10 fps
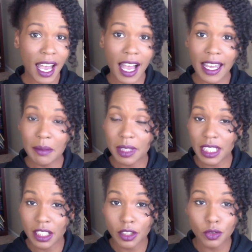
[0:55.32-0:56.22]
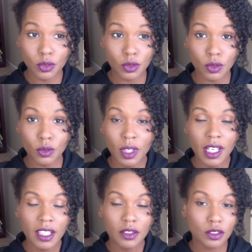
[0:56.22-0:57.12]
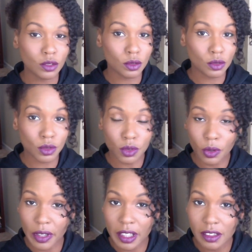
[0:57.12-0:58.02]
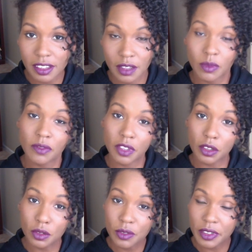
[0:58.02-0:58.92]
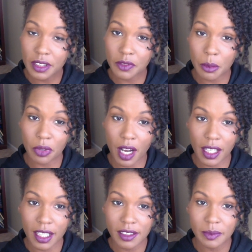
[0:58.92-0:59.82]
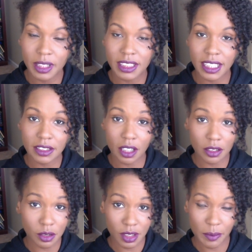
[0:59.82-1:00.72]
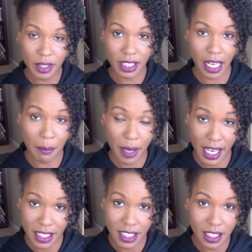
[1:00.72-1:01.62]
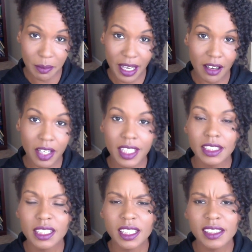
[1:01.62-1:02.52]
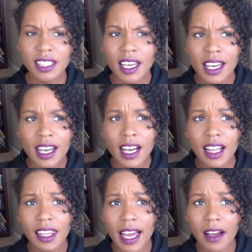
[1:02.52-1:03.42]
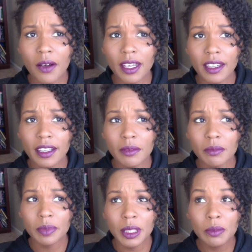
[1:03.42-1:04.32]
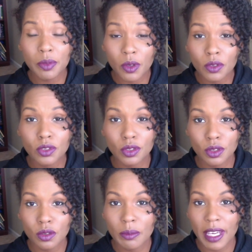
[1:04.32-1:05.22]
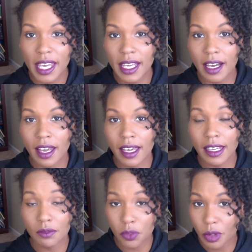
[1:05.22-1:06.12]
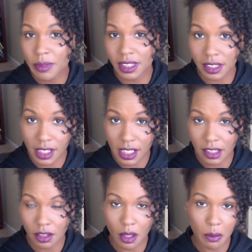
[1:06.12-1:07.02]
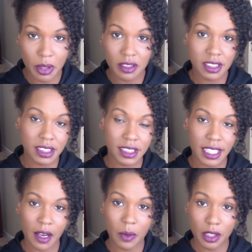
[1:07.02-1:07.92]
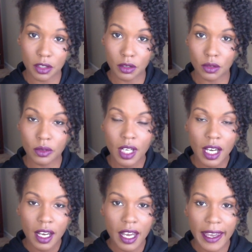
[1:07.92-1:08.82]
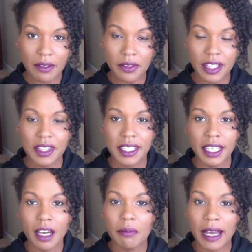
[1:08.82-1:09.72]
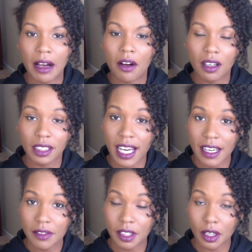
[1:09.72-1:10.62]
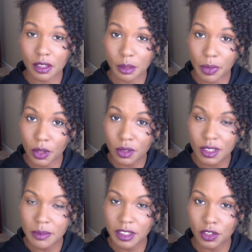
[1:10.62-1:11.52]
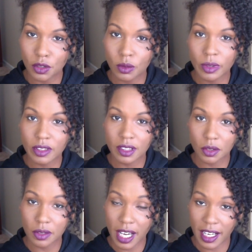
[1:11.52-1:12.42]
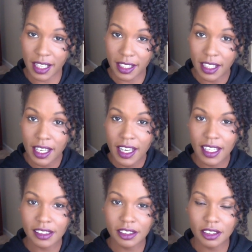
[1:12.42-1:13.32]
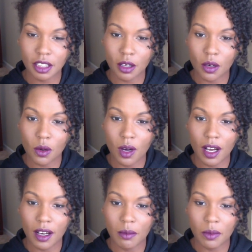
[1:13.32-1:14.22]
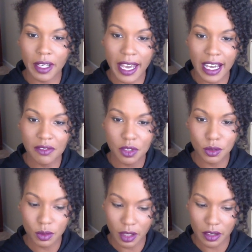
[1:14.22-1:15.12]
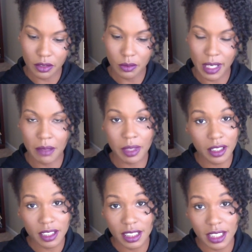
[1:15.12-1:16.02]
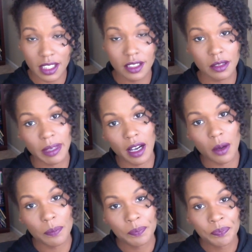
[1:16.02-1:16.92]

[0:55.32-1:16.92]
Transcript: i am here to do tutorials and reviews for different products because that's also something that i'm passionate about is just allowing people to make informed decisions on the purchases that we do everything about our lives are supposed to be stewards to god and so um, we have to learn to make better decisions about